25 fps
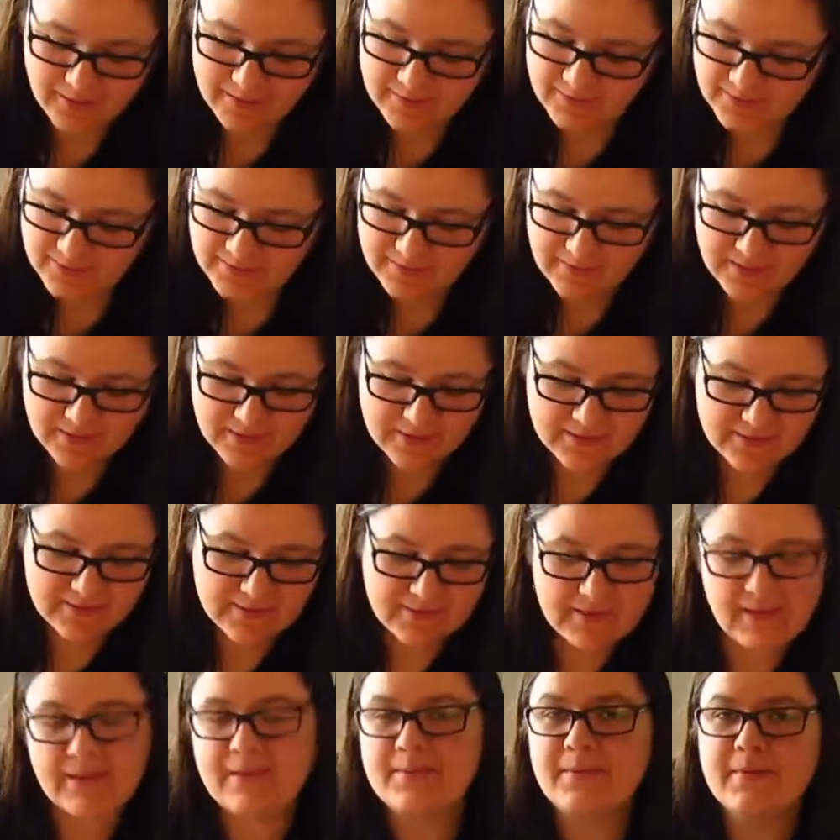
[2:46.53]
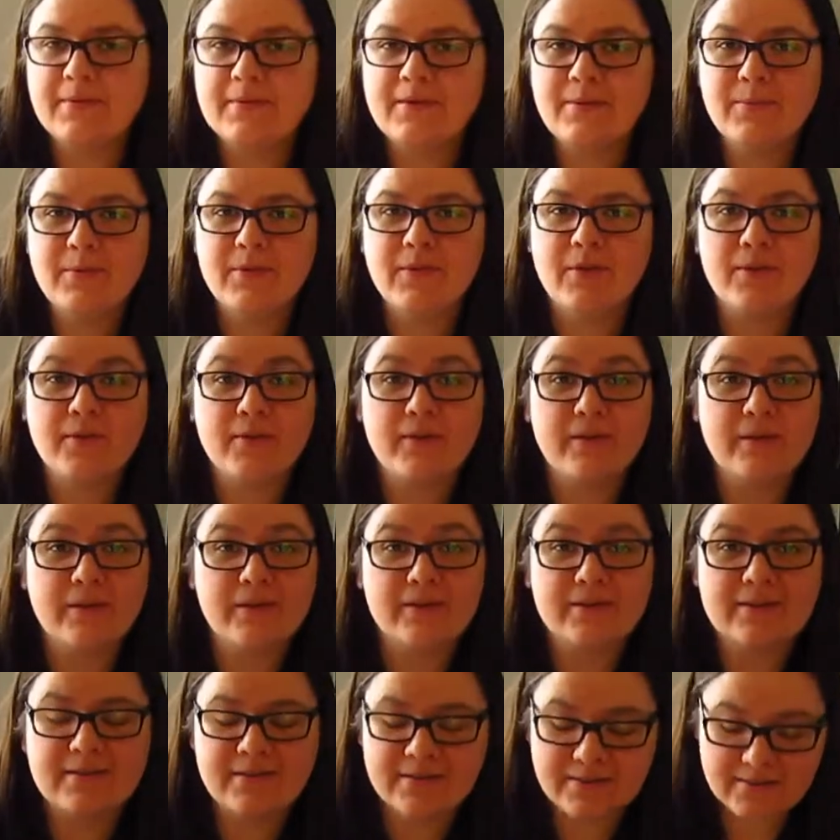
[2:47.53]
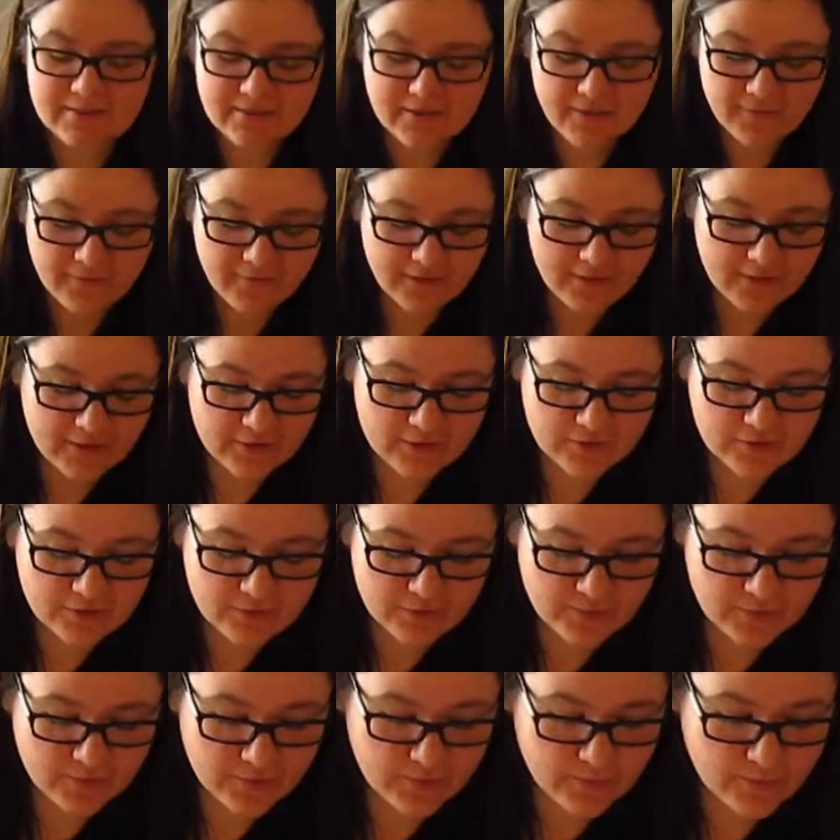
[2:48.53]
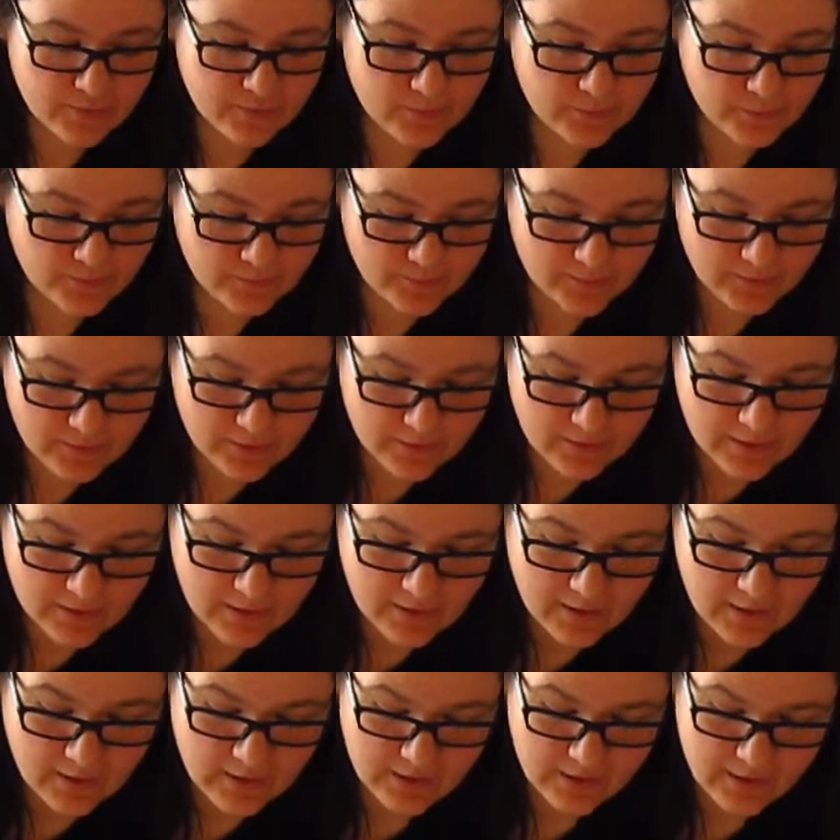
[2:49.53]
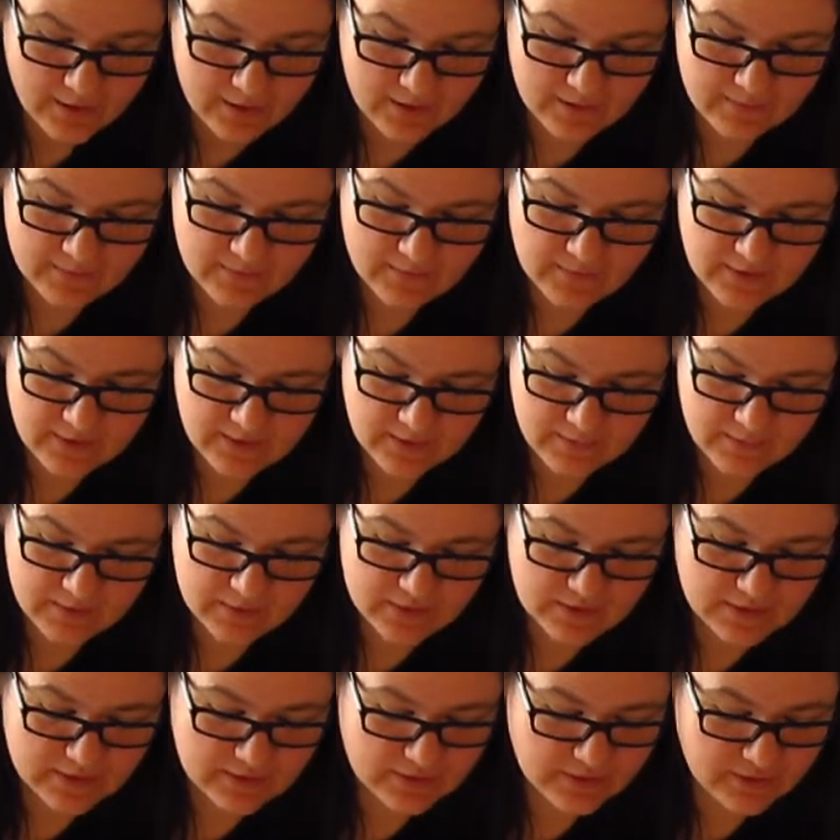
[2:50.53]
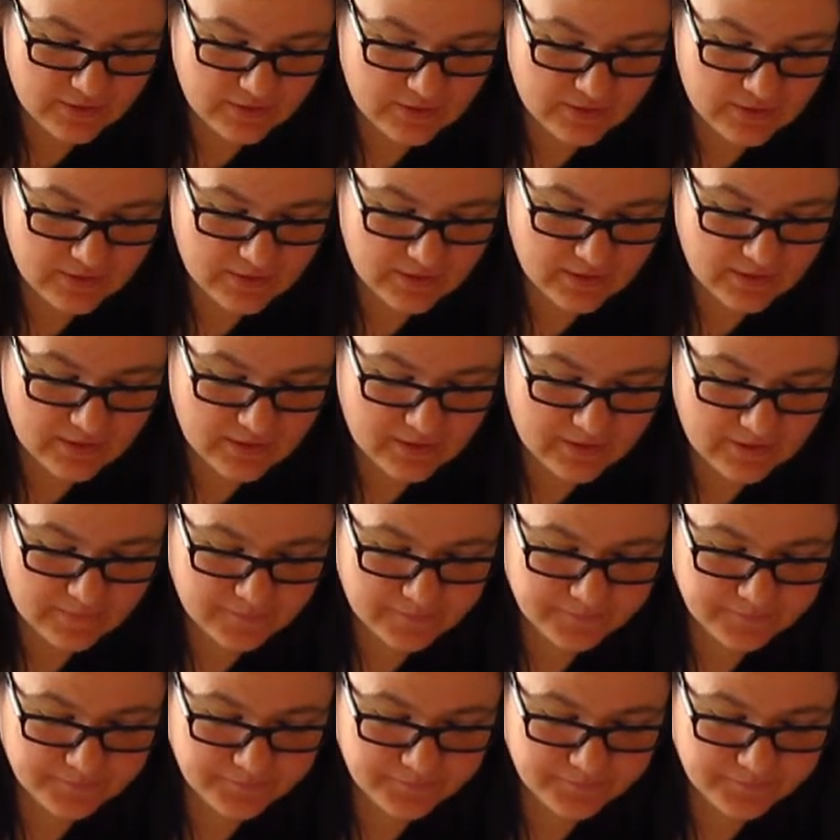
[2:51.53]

Just because, especially with all the lyrics and stuff, and it's super cool. The images usually